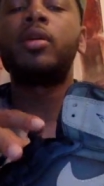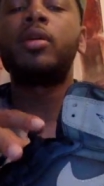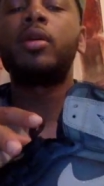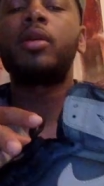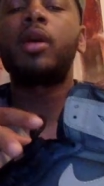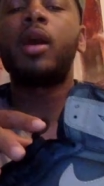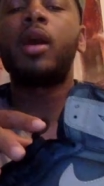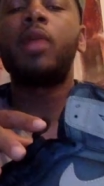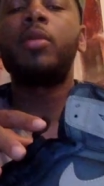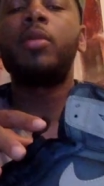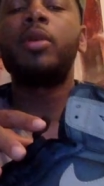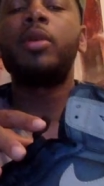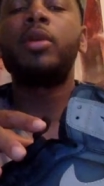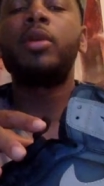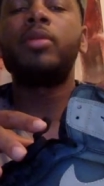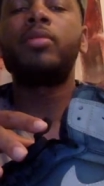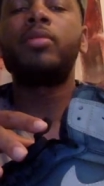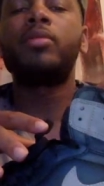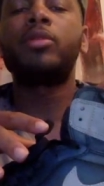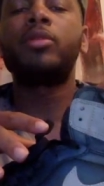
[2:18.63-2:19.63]
comment,
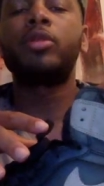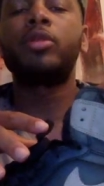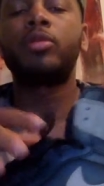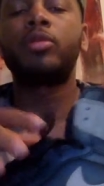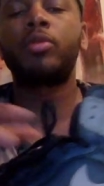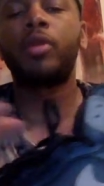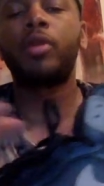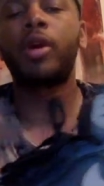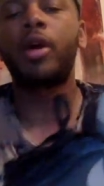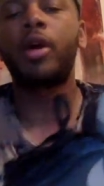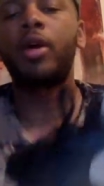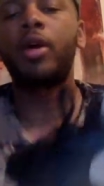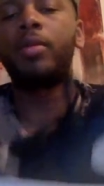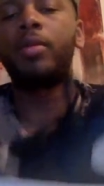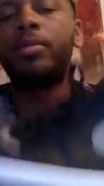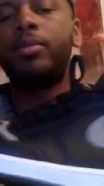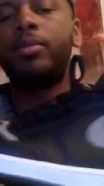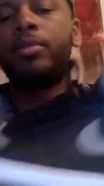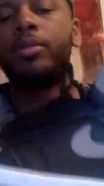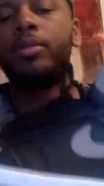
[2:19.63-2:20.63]
subscribe,
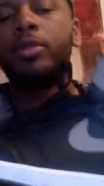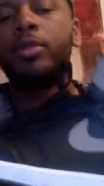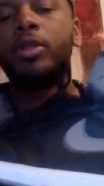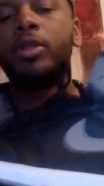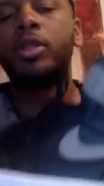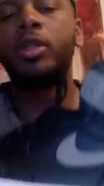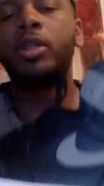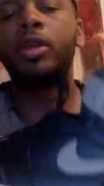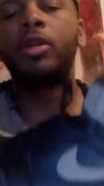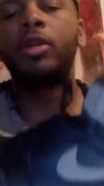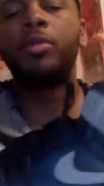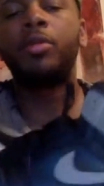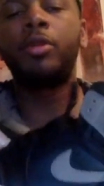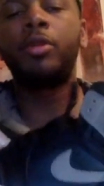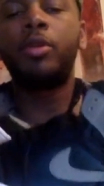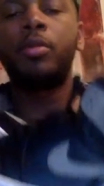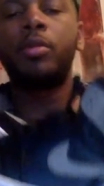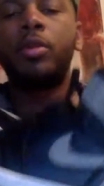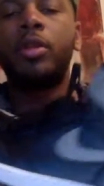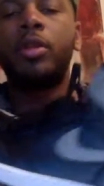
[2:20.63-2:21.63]
share, bit
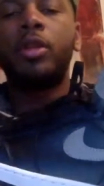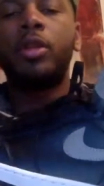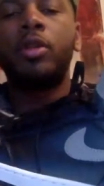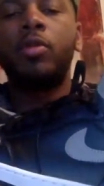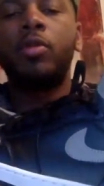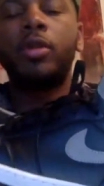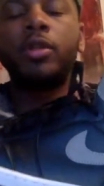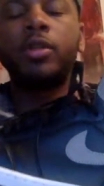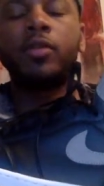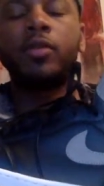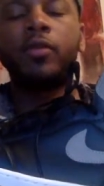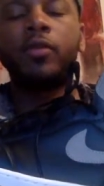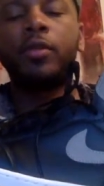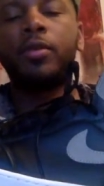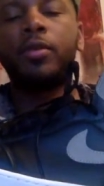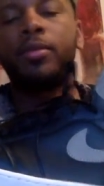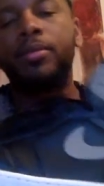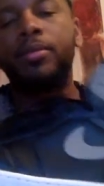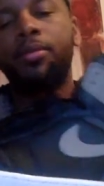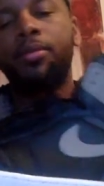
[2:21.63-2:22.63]
up the Dino Wesson
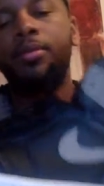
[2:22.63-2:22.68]
fam.